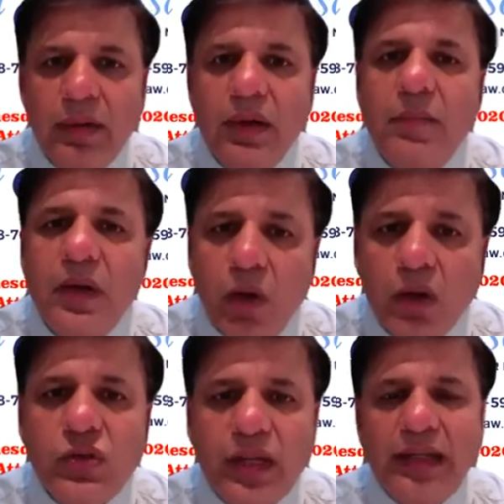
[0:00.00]
belongs
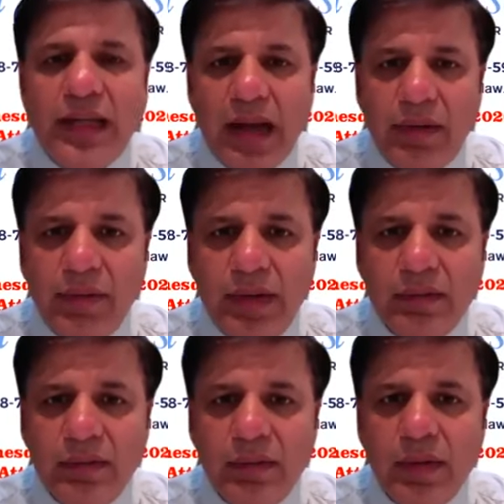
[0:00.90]
to that category,
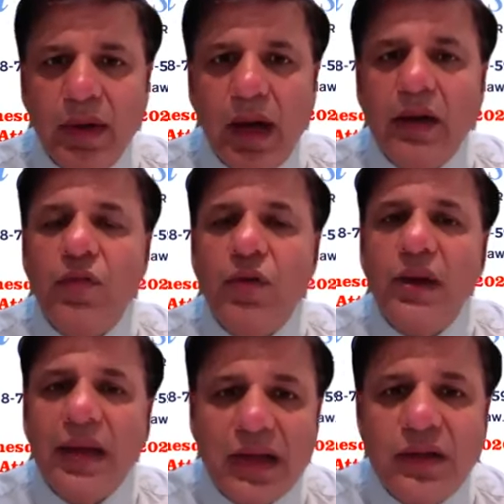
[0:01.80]
and if you're a
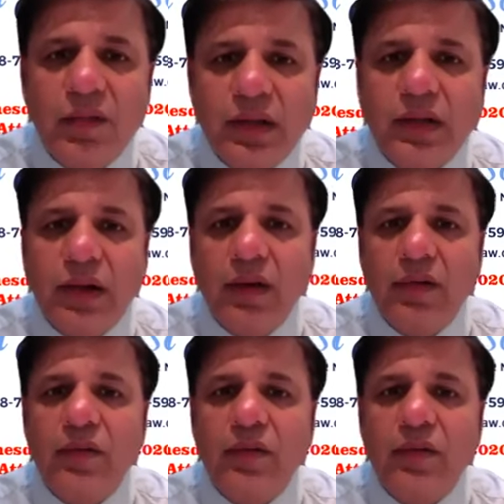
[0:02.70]
national of that country,